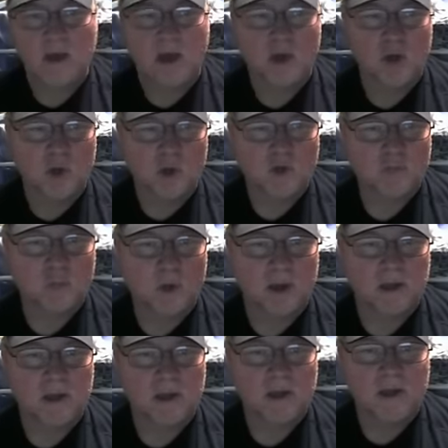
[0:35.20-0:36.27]
on
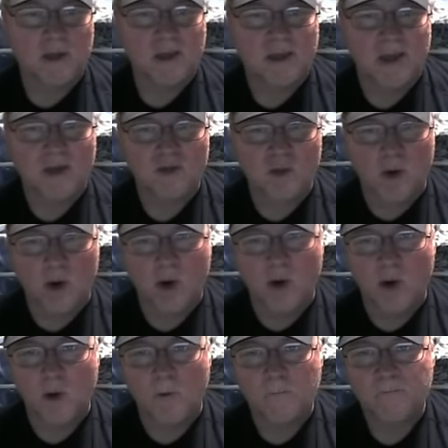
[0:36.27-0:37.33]
newsprint. is
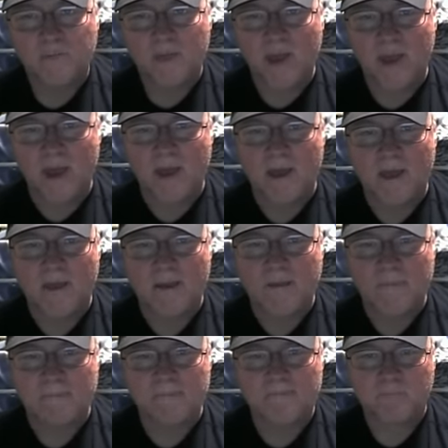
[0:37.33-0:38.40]
all
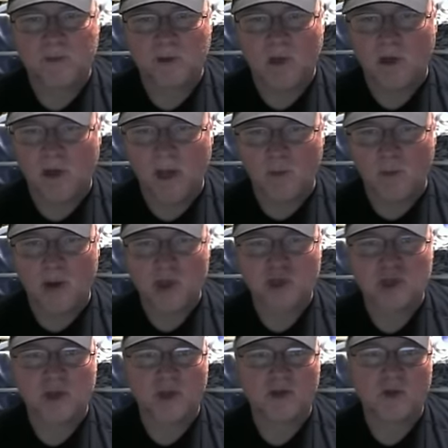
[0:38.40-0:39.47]
a
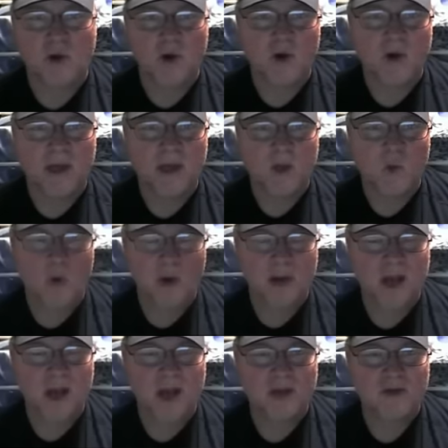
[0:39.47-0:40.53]
conglomeration. It's all a
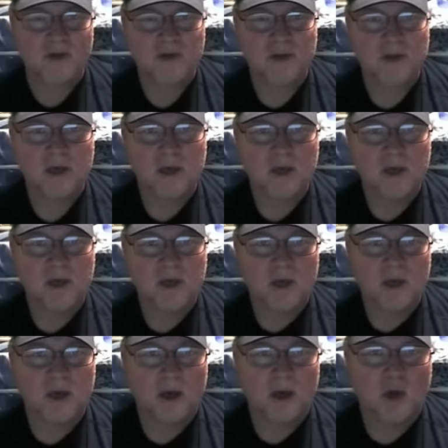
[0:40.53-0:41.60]
organized
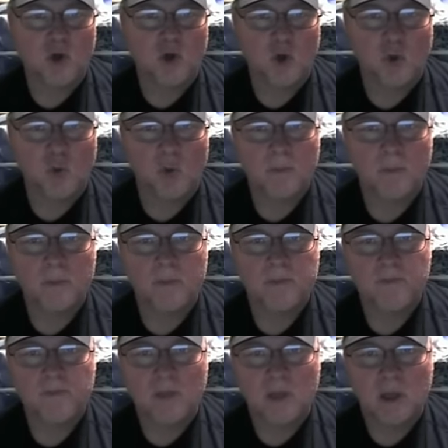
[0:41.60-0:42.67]
uh, coup
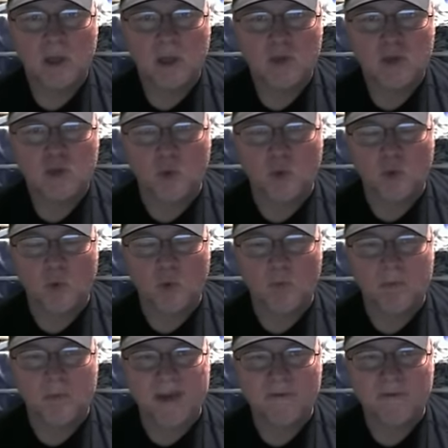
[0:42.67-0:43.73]
to
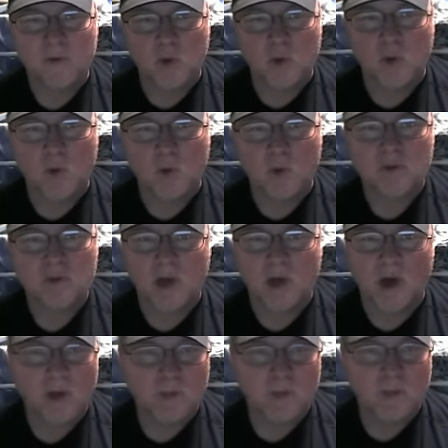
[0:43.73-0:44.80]
make the news
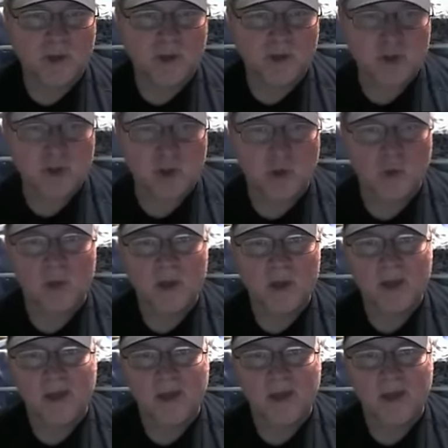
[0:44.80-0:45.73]
100% skewed